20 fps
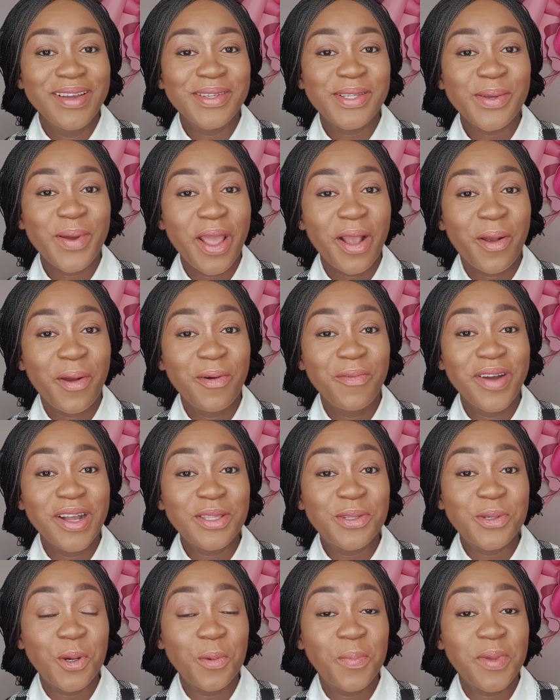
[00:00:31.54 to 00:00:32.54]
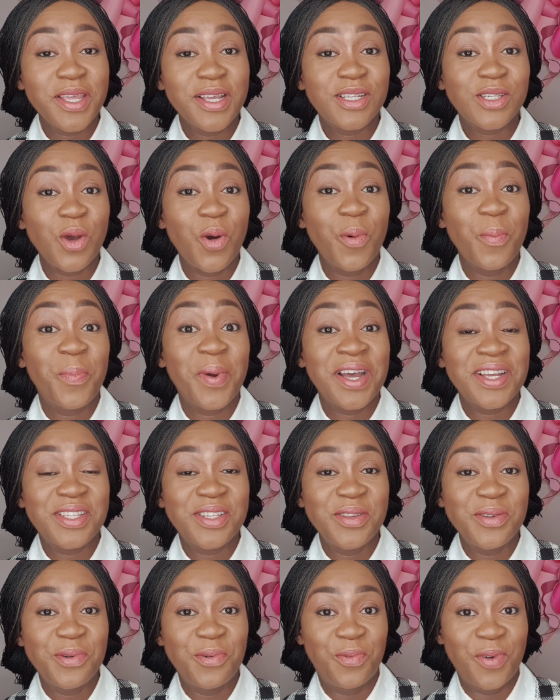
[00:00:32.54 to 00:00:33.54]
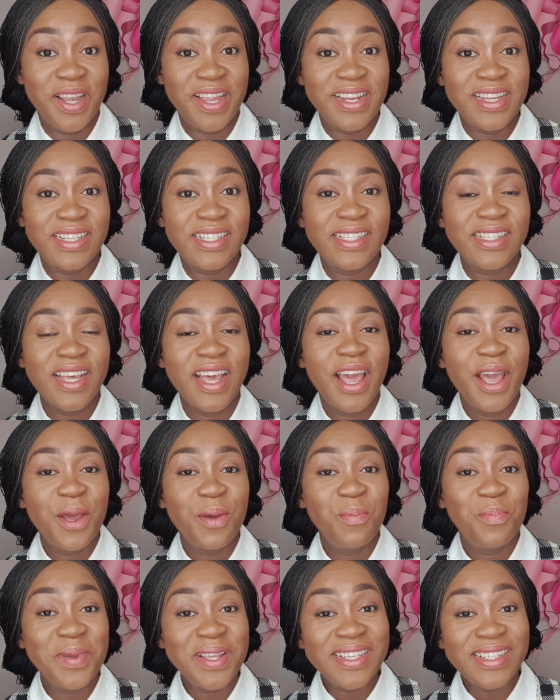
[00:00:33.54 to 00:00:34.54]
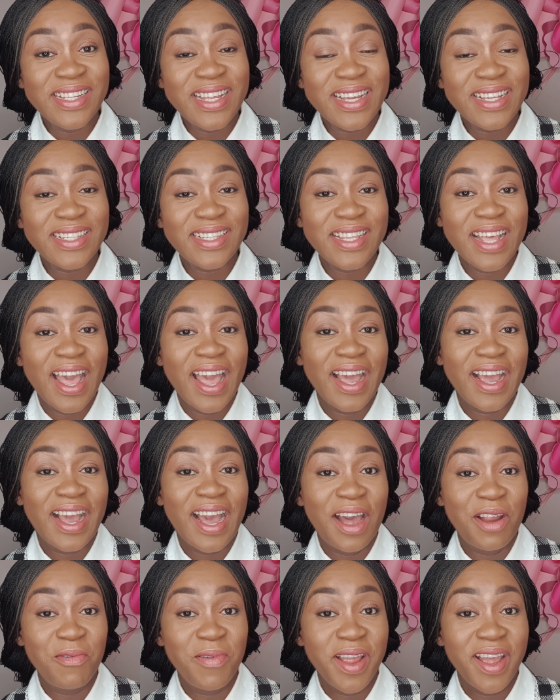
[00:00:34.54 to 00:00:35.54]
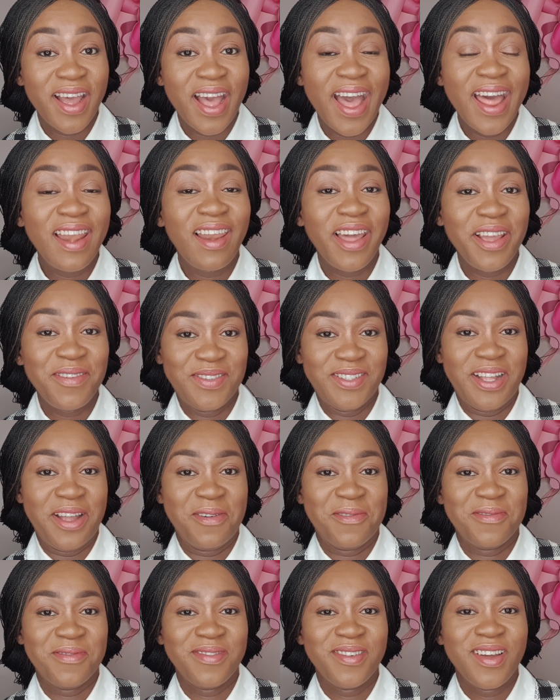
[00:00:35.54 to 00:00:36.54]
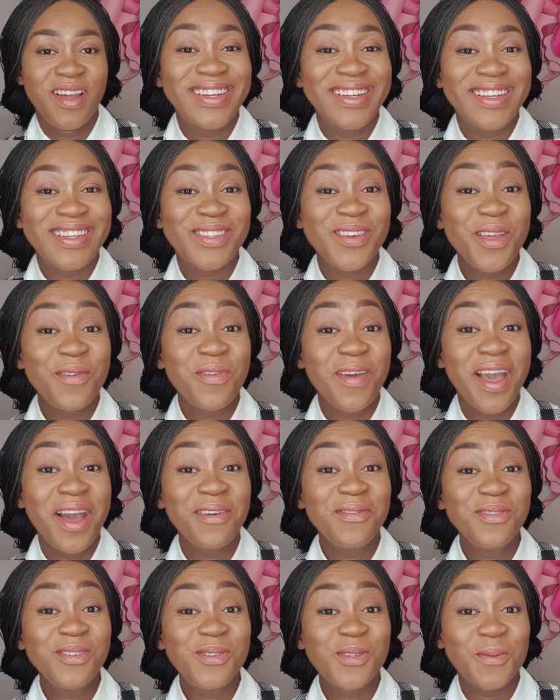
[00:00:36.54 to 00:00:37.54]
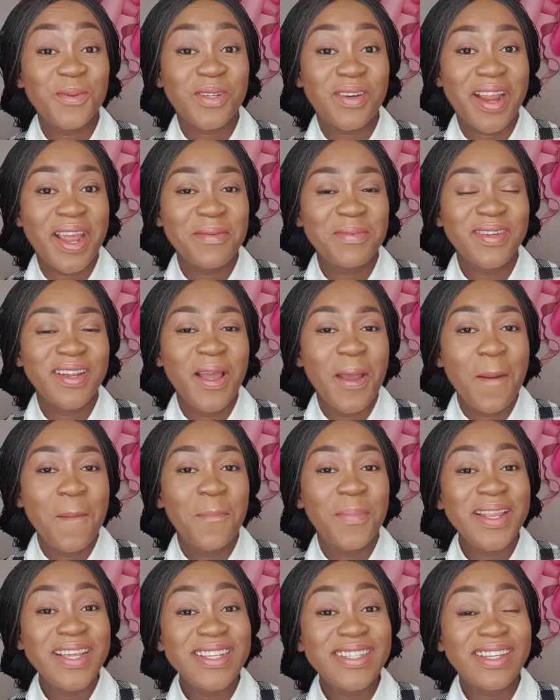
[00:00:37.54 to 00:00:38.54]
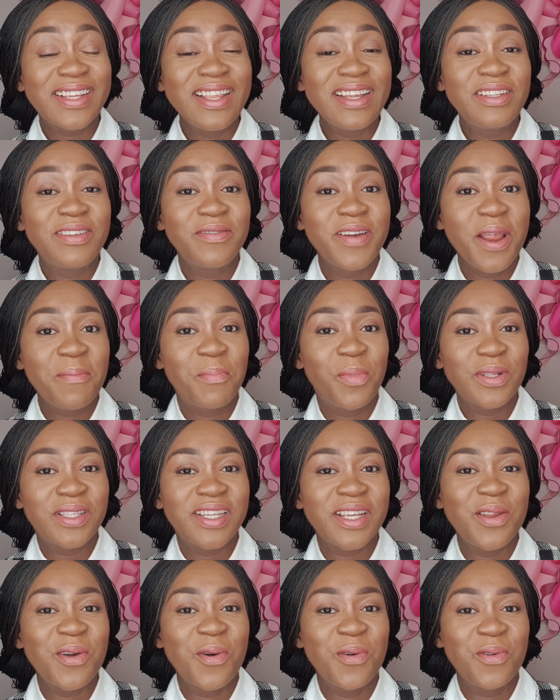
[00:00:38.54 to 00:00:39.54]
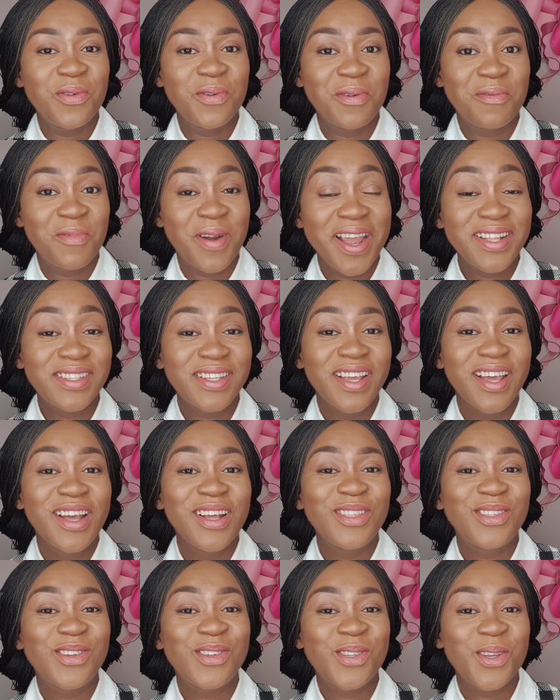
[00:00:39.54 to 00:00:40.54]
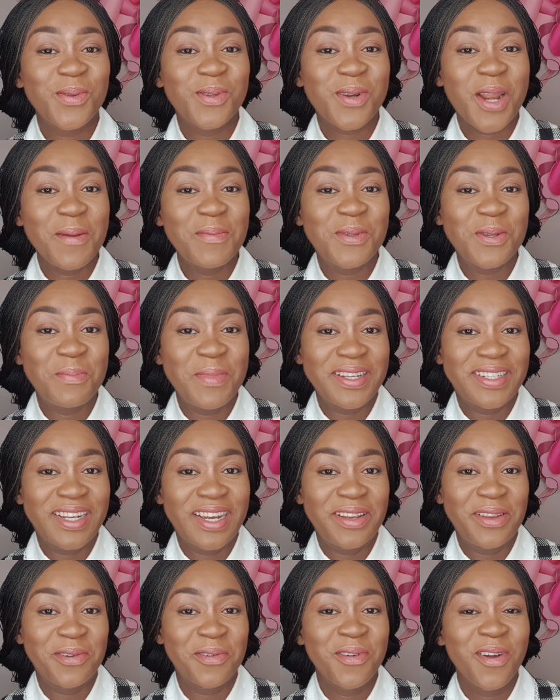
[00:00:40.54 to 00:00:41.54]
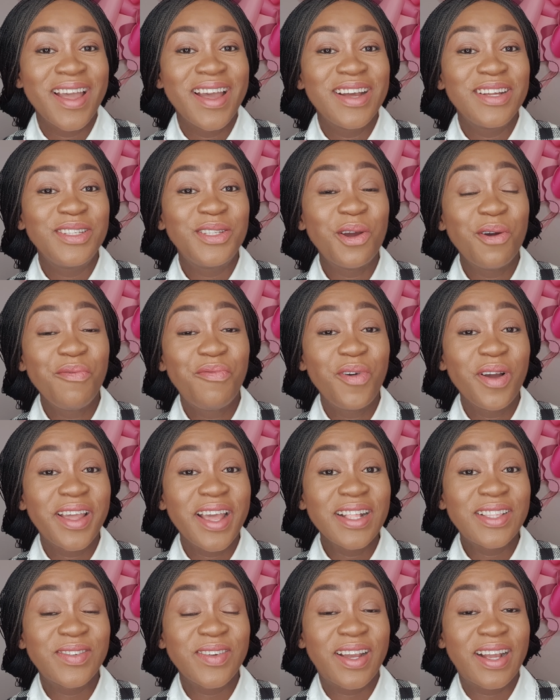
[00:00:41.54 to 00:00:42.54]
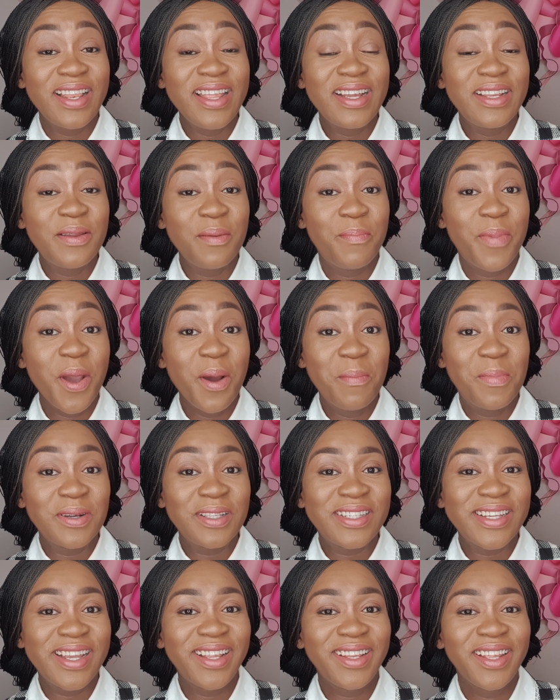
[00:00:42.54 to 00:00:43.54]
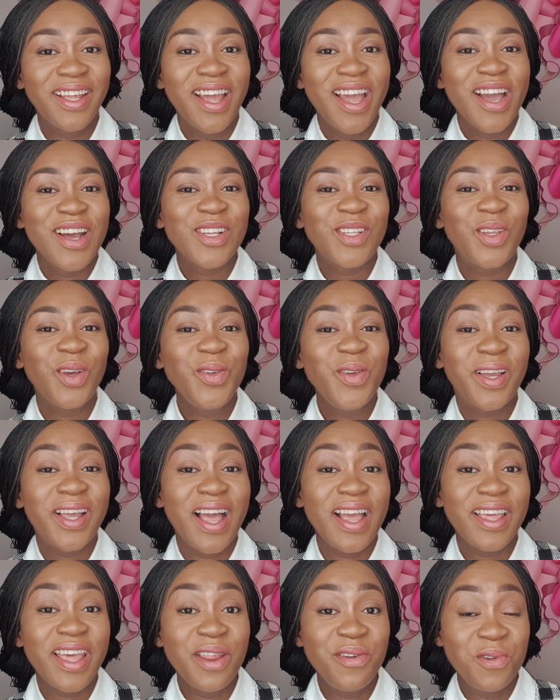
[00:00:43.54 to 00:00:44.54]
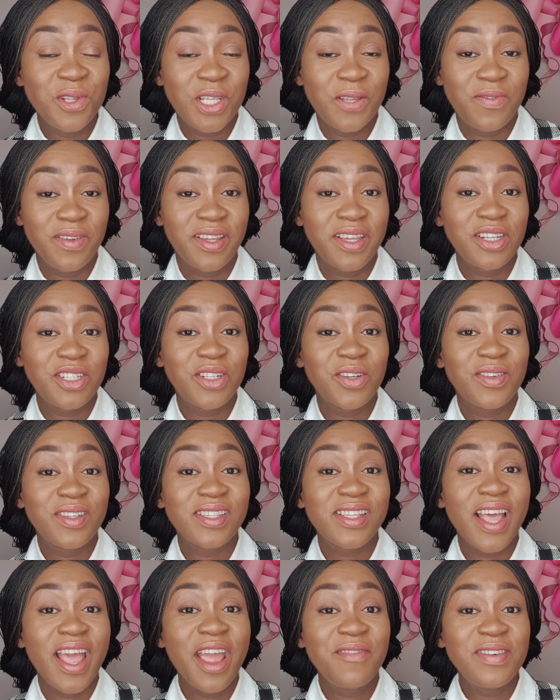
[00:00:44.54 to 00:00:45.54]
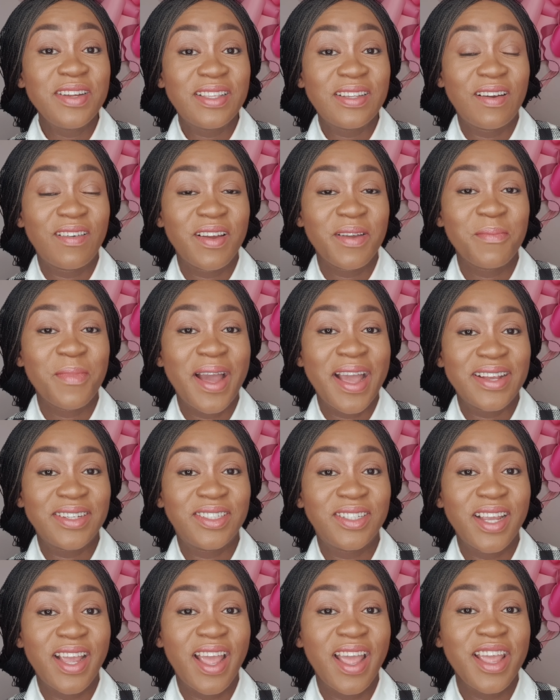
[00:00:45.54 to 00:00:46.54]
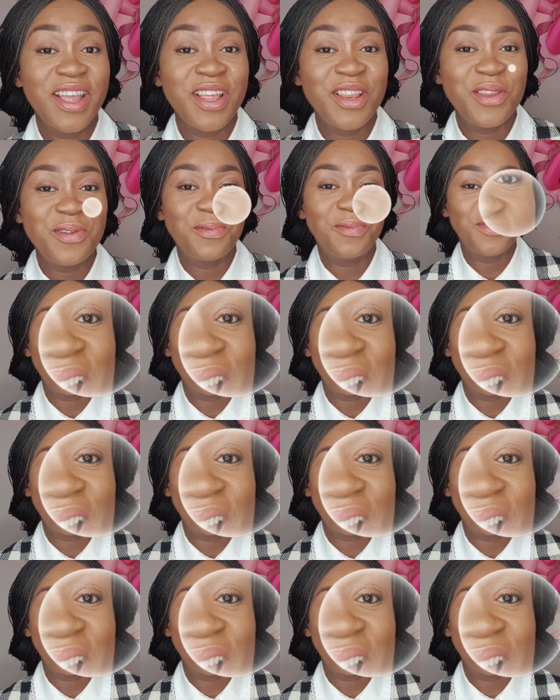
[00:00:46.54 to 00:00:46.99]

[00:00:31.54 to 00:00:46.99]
So I cover topics on personal finance, business, career, and lifestyle. So if you haven't subscribed, please click the red button on your right to subscribe to my channel. Don't forget to click the bell button so you can get notifications every time I share a new